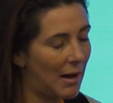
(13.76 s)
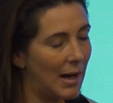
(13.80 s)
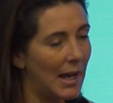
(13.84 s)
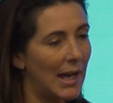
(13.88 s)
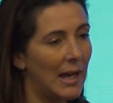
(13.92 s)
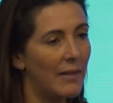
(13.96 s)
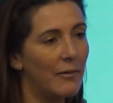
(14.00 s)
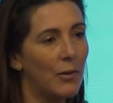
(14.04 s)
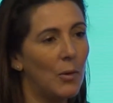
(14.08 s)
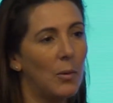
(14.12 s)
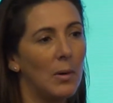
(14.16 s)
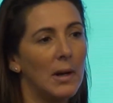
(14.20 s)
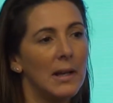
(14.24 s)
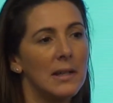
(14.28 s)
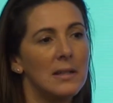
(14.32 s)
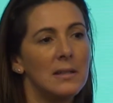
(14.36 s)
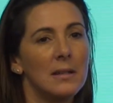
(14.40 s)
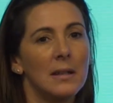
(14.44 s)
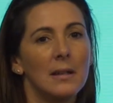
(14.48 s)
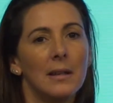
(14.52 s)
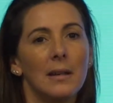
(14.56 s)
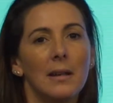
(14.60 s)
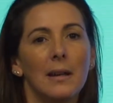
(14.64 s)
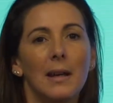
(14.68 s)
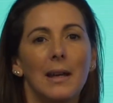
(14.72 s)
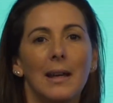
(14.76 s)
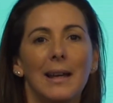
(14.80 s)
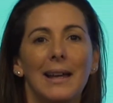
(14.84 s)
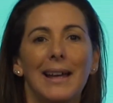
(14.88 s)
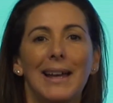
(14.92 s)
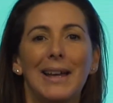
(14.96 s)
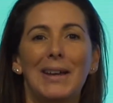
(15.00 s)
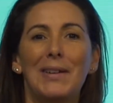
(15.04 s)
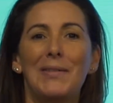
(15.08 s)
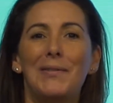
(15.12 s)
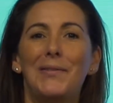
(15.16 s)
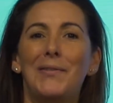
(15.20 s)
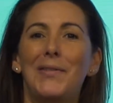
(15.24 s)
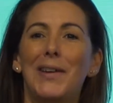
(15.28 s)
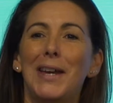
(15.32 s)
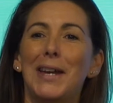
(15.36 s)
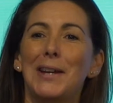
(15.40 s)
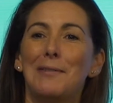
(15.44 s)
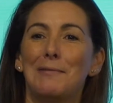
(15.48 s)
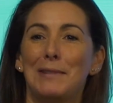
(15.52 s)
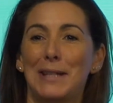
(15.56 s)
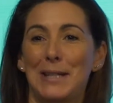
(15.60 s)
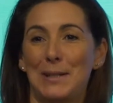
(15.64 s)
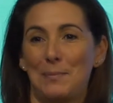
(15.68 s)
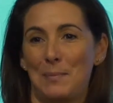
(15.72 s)
I have quite a
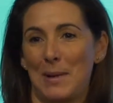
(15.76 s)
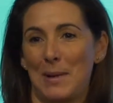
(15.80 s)
varied